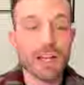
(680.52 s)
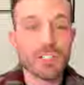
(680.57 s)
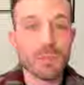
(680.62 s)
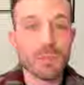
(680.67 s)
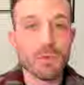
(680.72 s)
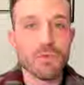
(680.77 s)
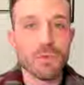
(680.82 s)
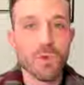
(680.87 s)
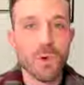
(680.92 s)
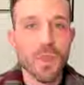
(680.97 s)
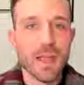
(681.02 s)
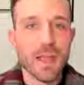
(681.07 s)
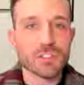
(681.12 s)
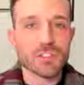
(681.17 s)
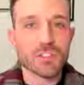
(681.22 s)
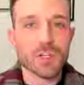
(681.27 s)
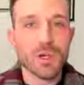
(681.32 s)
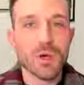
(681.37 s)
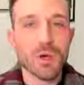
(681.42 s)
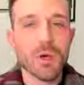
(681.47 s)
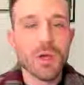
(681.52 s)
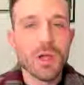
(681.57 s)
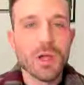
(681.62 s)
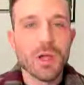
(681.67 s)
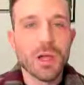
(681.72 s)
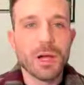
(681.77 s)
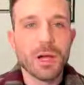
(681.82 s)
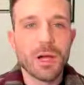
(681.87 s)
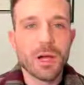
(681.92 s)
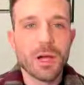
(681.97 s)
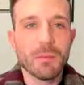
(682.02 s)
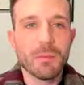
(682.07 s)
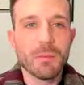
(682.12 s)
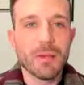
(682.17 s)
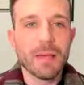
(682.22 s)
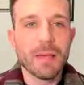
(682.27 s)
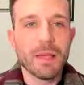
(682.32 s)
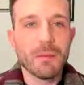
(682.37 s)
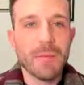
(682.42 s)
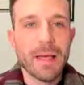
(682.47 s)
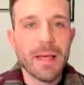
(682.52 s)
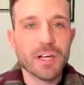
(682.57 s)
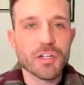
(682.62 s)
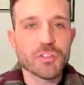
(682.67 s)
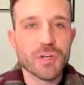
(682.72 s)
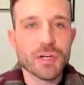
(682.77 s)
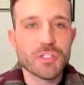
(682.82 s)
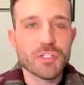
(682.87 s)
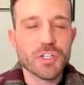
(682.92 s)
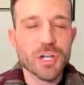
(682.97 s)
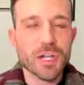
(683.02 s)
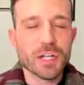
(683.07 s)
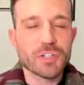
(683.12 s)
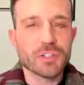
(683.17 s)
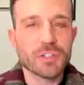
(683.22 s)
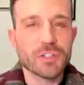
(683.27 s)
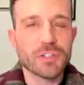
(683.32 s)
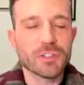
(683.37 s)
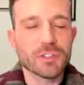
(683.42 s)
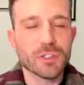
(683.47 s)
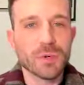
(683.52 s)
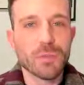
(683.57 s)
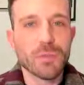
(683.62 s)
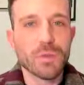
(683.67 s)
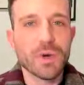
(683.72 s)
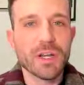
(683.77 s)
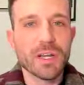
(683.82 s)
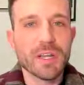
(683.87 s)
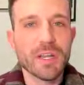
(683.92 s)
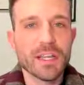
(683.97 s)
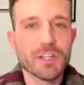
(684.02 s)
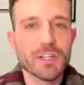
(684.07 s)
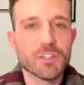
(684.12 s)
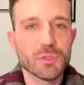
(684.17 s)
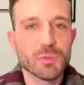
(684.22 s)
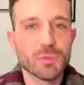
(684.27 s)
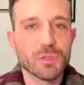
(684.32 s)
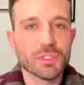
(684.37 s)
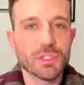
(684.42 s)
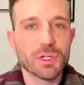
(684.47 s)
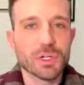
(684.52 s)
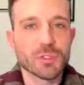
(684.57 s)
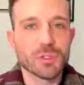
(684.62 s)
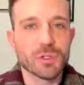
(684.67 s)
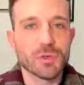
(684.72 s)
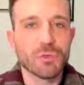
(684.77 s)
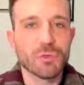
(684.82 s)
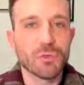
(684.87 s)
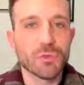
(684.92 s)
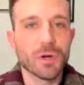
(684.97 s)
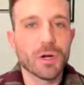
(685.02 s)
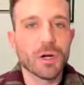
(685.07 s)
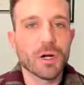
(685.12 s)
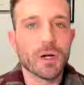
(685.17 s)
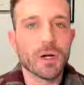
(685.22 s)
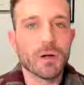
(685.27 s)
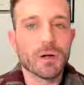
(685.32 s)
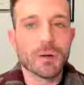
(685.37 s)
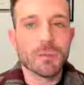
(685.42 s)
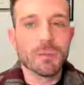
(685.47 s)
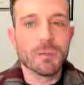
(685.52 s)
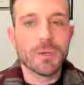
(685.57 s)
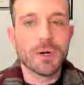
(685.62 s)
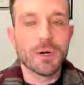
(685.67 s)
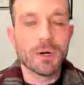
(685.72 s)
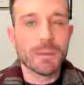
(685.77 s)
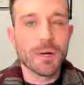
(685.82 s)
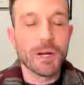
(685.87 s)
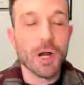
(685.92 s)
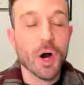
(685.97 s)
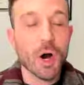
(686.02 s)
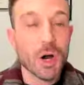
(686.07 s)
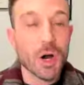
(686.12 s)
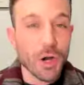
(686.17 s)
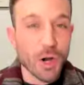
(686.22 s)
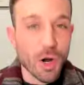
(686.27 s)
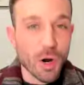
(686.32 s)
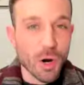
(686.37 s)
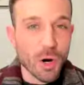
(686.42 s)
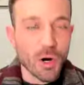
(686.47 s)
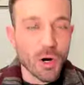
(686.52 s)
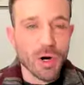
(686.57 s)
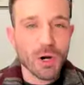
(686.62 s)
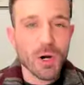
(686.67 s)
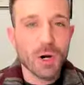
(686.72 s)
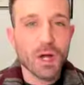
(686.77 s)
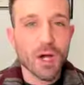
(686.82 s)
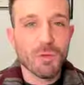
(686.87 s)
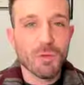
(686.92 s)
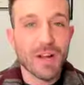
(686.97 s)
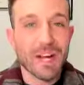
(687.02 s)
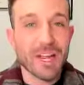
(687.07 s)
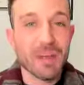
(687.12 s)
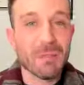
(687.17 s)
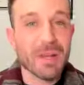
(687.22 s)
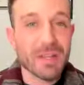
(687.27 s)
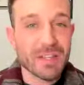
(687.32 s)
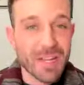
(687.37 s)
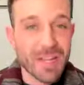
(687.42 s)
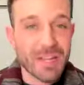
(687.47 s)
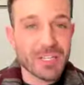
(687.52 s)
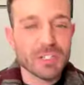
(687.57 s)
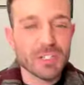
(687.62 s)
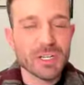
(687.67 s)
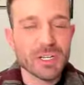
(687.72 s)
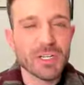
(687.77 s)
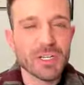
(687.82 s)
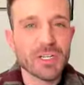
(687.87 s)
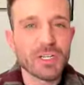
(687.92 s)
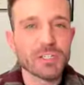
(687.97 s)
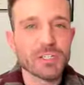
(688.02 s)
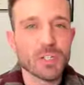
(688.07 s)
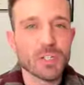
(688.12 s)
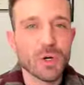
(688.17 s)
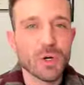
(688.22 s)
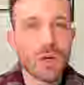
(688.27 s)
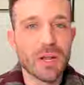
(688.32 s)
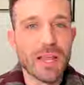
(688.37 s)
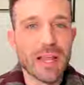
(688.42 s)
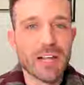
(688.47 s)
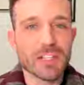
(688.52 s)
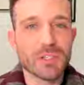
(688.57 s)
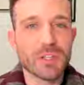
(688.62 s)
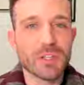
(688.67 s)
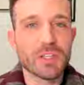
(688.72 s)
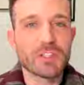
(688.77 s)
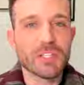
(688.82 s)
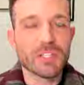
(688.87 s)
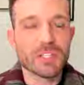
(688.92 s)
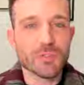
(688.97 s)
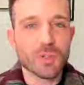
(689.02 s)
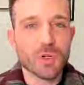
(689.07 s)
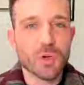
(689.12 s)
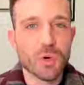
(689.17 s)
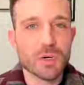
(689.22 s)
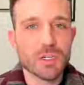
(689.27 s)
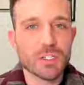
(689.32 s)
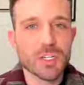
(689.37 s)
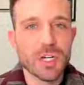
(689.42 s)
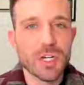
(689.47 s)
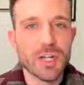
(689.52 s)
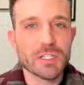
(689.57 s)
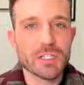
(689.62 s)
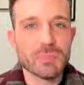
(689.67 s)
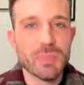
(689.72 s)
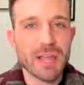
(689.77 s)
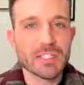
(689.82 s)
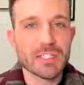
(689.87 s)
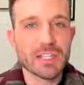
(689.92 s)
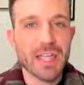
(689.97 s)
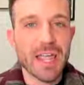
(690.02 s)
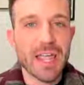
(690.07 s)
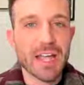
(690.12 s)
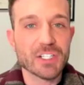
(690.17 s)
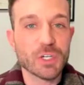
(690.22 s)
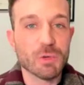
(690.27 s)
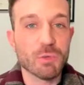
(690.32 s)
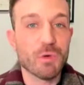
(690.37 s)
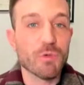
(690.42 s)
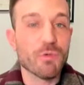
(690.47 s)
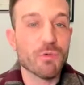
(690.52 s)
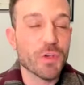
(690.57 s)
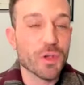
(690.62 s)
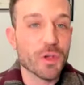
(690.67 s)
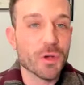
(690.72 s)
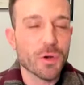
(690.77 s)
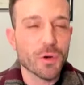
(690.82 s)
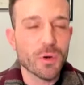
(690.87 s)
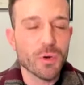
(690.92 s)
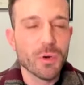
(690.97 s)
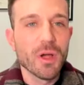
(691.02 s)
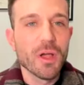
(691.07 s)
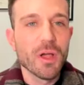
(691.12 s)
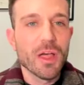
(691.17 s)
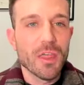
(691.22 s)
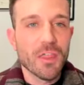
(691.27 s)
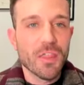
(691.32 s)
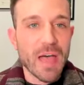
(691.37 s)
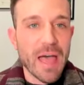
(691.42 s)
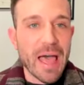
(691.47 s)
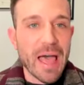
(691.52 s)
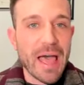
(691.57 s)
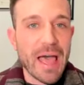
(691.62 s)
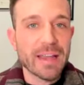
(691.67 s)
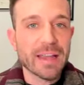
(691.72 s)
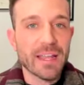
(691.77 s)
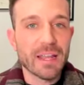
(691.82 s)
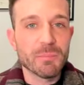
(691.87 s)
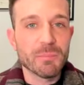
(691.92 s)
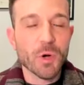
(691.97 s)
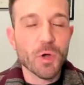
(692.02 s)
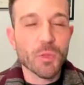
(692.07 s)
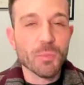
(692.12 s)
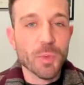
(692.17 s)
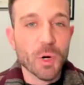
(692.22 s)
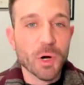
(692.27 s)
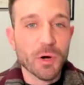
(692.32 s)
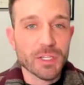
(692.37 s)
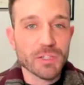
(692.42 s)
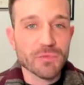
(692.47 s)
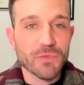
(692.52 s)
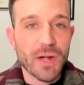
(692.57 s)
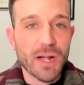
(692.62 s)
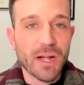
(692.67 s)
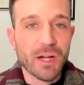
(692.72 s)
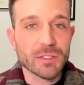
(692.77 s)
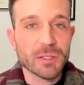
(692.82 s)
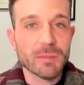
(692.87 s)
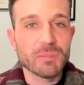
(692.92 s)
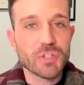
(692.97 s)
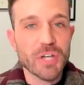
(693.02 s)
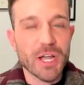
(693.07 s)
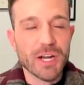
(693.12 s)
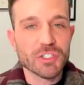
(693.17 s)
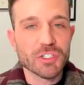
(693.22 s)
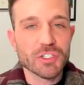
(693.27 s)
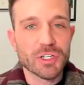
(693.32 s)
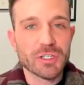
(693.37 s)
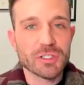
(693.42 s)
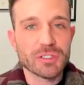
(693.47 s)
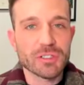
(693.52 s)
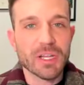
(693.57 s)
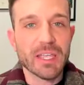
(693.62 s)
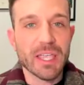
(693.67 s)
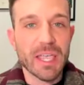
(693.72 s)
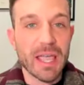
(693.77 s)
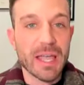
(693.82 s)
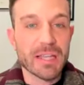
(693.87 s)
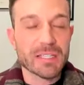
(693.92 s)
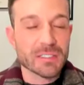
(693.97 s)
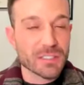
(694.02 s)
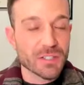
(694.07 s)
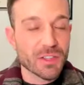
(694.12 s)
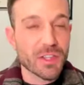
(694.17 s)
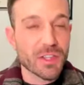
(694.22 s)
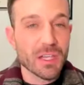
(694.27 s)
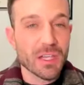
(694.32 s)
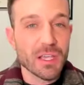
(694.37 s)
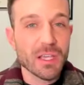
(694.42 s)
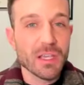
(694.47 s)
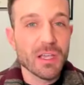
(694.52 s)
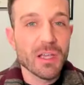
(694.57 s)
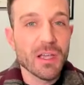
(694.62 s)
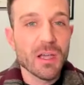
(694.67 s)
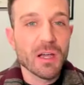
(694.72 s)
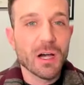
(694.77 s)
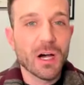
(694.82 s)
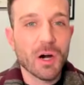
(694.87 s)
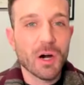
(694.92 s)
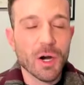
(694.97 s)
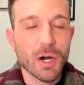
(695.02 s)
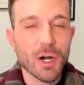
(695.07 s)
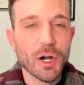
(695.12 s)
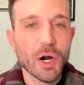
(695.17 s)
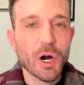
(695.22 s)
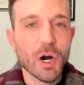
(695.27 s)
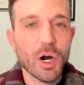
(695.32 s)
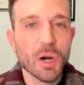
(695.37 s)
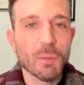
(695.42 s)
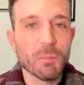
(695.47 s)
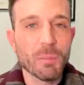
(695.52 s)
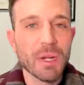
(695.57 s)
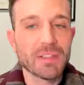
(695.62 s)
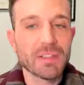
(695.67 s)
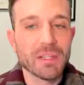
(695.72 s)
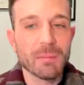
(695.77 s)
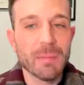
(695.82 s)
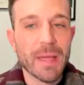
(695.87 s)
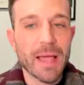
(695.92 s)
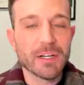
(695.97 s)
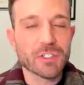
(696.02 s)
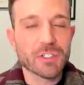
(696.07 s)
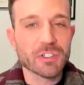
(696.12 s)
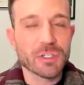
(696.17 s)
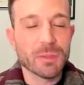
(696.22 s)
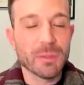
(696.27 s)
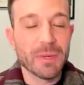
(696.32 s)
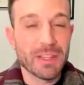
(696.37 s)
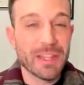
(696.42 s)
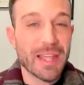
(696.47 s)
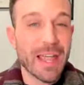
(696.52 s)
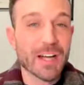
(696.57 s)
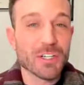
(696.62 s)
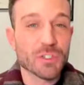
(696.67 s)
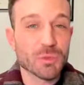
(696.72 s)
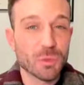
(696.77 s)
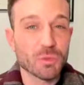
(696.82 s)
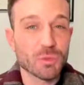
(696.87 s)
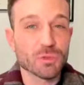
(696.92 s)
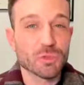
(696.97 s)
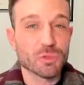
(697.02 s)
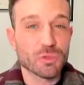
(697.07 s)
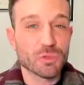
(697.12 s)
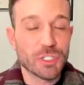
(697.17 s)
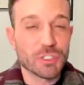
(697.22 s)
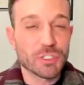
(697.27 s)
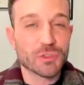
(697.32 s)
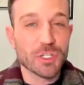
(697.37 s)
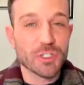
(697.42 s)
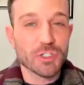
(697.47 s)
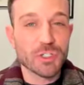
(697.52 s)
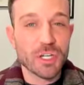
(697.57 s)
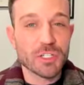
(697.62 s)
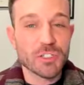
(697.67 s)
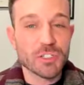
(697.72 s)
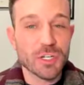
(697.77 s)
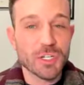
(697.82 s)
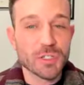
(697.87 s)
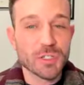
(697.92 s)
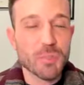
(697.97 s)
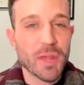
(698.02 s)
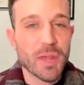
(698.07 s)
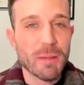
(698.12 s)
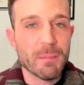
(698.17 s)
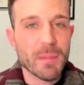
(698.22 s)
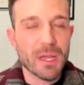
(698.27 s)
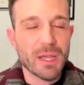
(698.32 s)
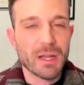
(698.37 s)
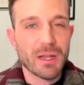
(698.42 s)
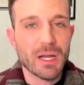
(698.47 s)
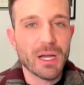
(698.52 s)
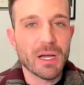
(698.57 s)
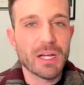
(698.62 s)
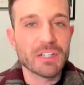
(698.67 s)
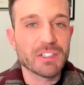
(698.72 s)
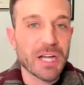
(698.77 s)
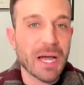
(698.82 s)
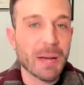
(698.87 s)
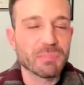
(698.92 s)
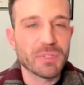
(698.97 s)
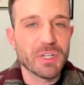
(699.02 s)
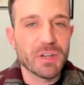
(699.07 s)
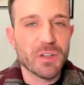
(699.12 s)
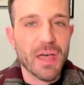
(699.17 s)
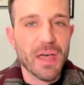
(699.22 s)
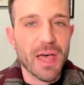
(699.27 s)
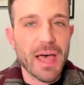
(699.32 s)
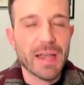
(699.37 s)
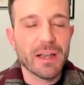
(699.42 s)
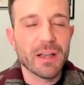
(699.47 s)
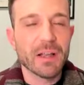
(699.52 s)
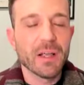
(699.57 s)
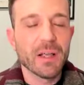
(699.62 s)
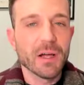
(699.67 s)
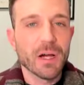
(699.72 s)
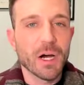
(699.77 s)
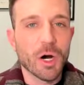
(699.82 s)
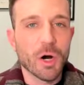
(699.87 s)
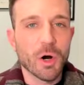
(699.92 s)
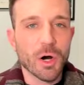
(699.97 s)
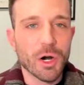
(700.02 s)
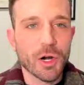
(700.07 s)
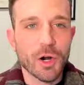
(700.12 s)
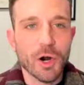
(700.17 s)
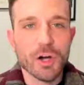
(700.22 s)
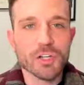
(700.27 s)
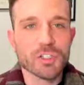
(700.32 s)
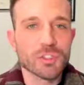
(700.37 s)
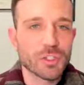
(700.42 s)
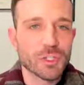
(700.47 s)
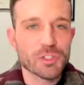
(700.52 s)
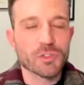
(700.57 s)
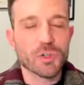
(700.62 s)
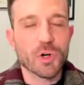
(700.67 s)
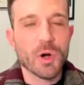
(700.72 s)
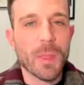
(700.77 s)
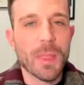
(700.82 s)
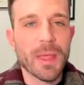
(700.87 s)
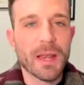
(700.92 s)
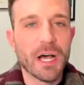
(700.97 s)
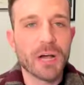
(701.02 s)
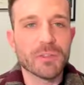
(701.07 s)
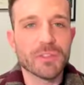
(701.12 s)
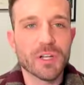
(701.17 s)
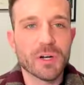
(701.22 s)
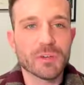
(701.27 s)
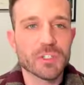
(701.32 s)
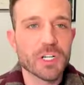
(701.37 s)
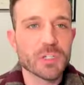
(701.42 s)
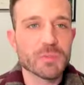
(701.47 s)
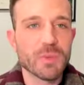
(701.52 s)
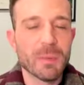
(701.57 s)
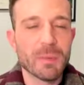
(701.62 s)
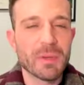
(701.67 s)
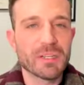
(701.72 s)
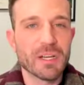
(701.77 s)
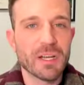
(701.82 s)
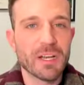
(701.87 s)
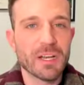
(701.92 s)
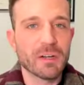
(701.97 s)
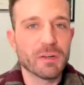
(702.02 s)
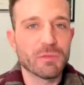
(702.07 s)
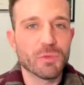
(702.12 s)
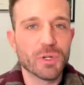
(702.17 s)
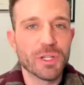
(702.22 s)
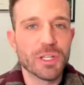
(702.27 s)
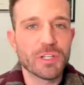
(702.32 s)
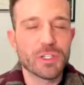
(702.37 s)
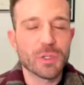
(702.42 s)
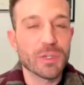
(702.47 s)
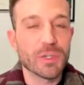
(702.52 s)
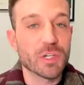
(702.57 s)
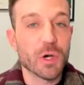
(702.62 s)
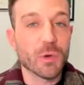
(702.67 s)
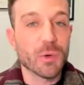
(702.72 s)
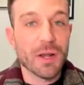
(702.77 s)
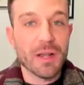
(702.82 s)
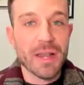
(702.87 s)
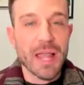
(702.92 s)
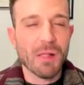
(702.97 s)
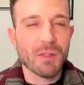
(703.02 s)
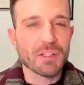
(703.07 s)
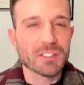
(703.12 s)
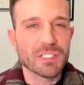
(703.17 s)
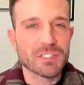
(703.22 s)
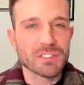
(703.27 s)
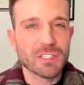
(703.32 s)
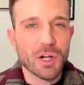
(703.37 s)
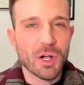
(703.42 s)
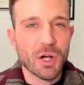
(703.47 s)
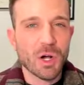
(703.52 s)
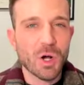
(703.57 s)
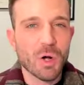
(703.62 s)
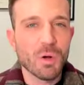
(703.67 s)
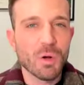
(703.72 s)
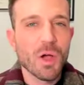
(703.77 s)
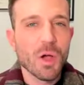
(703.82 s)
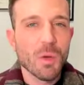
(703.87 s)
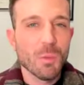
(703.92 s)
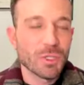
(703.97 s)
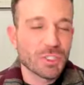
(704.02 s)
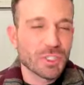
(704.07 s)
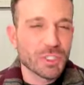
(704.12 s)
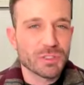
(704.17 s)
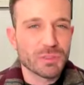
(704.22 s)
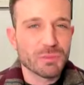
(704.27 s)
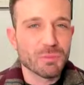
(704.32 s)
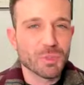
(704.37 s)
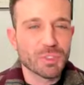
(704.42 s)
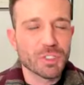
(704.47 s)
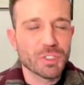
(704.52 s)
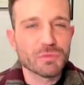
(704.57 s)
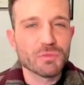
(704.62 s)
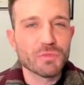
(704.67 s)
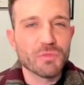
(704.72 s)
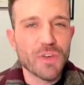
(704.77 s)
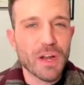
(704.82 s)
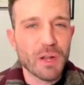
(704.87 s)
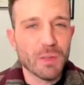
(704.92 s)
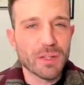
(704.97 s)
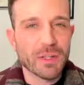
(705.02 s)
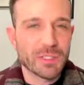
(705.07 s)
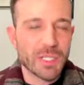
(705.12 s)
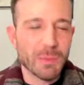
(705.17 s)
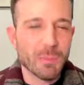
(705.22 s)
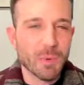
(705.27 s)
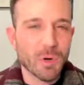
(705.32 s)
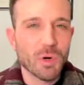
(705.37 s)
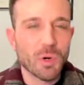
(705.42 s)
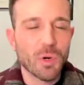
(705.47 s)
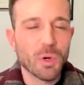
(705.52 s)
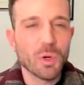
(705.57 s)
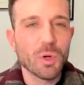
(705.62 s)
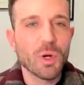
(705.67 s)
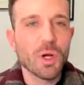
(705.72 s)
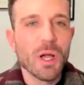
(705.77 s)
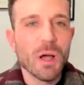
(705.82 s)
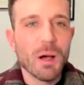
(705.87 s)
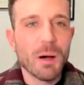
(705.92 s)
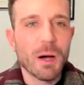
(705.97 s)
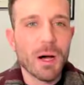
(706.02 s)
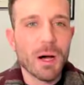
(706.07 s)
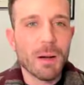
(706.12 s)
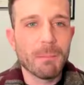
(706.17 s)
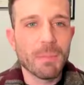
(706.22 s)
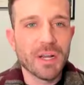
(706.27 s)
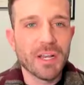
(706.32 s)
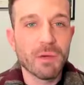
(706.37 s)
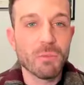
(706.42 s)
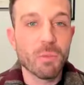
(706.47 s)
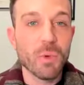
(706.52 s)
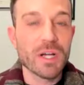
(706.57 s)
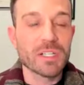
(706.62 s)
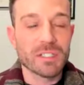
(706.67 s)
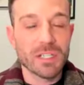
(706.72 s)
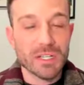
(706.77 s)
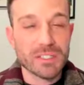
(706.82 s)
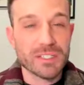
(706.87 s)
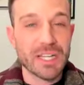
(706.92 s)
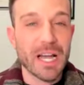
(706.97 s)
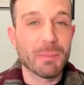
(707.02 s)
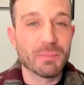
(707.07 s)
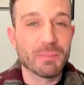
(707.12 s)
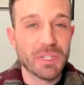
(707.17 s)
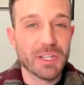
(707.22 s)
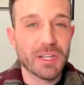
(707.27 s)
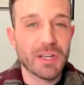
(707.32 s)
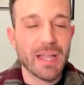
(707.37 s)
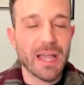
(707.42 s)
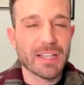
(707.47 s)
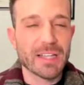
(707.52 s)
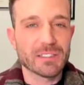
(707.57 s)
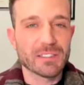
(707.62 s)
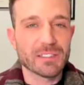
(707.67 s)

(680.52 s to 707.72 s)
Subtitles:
actually before that, so a magistrate judge, so what he issued was called an R&R, a recommendation. So, and actually the district court judge basically had to review that, and both parties filed objections against the R&R, but the actual district judge, Judge Pittman, adopted that R&R. So just throwing that out there, Judge Pittman didn't really do his own analysis at all, which is fairly typical, but it was adopted